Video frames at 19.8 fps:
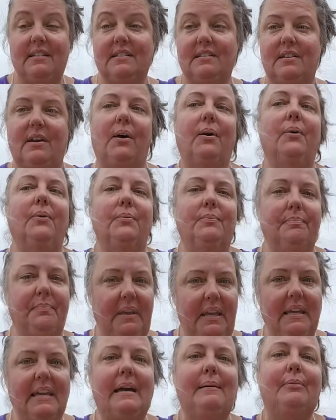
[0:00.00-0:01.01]
So
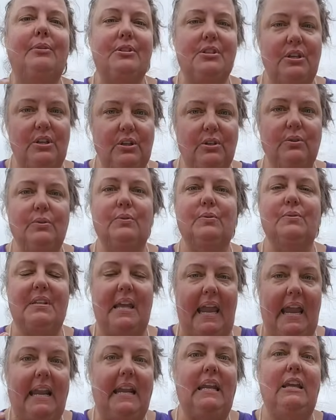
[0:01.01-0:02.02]
being able to use
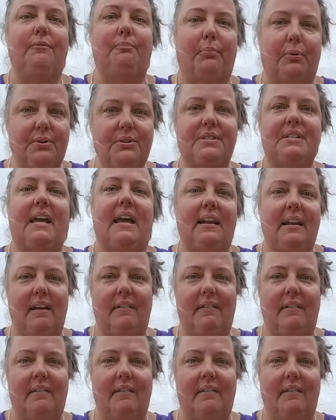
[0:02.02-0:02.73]
80%